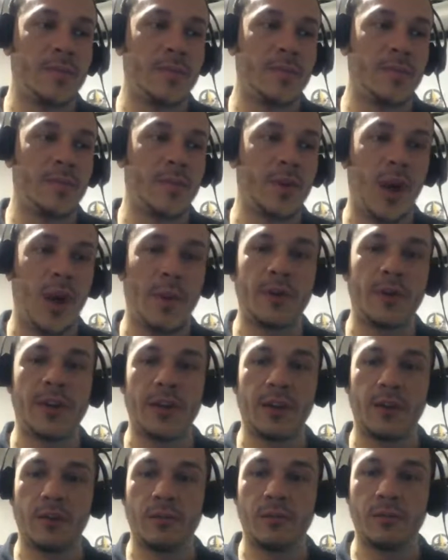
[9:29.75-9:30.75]
Copper
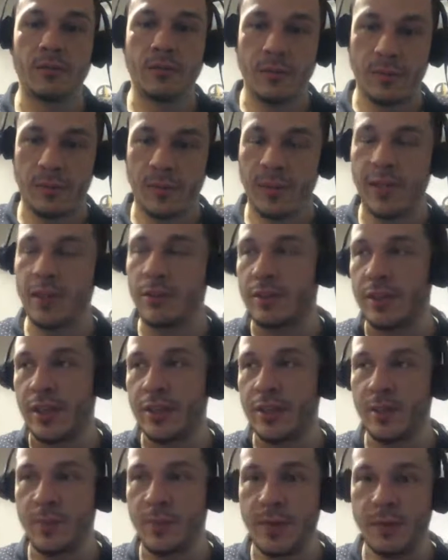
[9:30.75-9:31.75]
Kettle, Gil
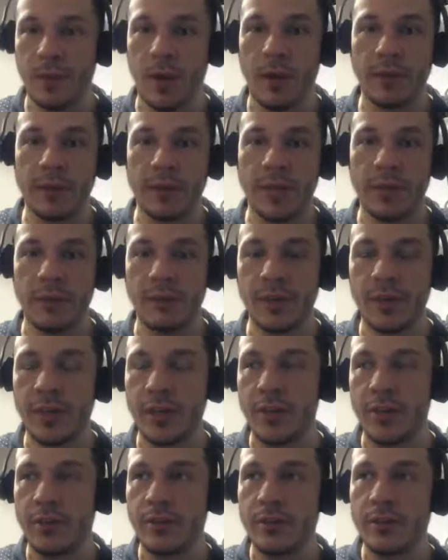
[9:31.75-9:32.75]
sent it to me probably later in the
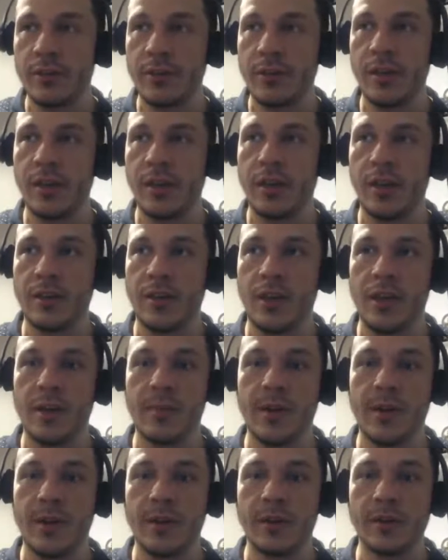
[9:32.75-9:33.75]
year. Uh, I thought
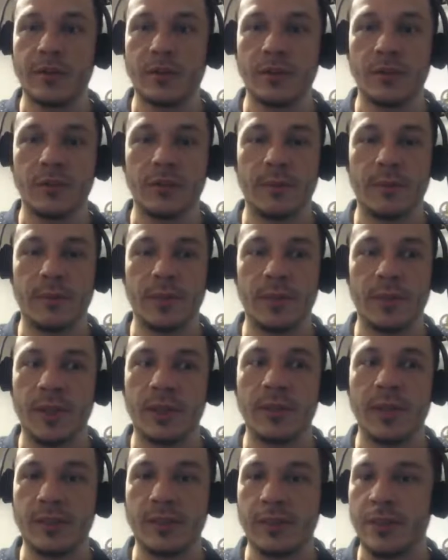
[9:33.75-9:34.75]
about it too, and I mean
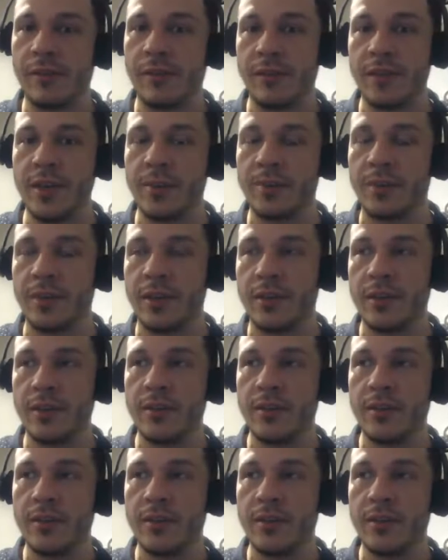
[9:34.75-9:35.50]
that, that's definitely up there.